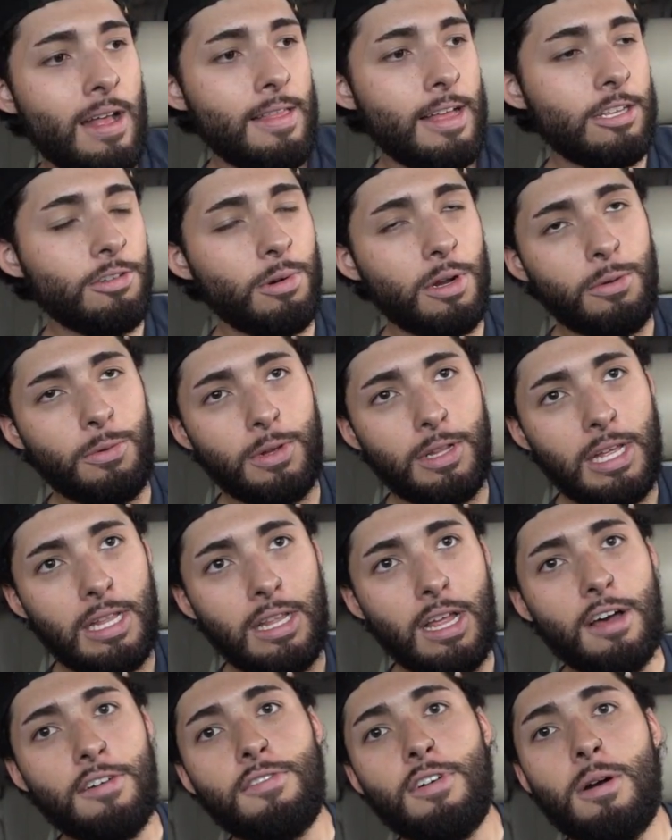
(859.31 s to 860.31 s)
That's what I really
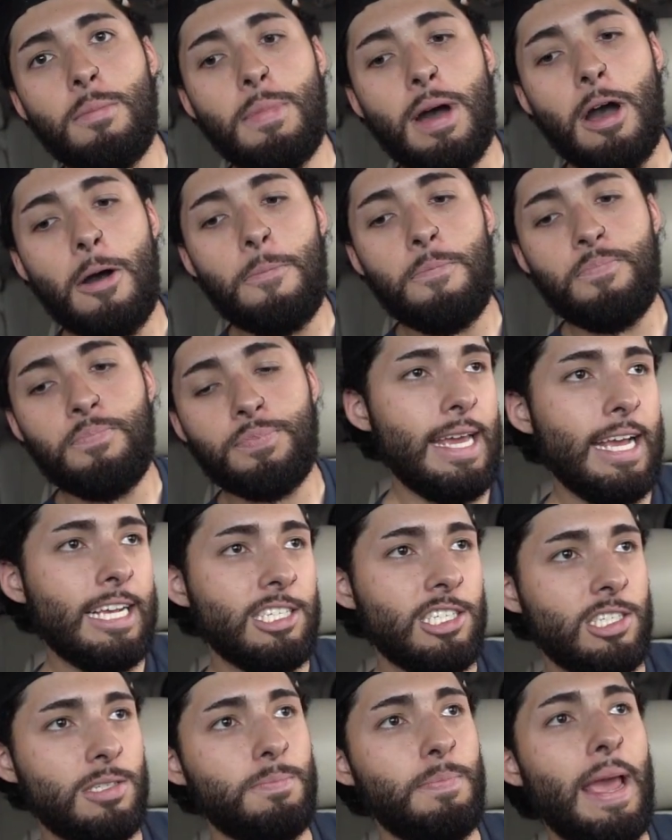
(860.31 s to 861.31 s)
love about
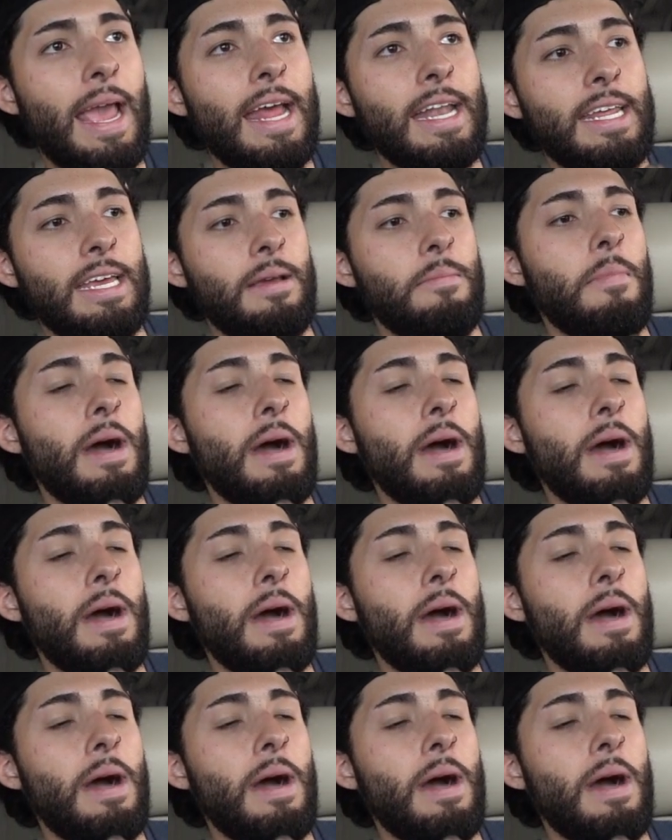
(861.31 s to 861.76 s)
expanding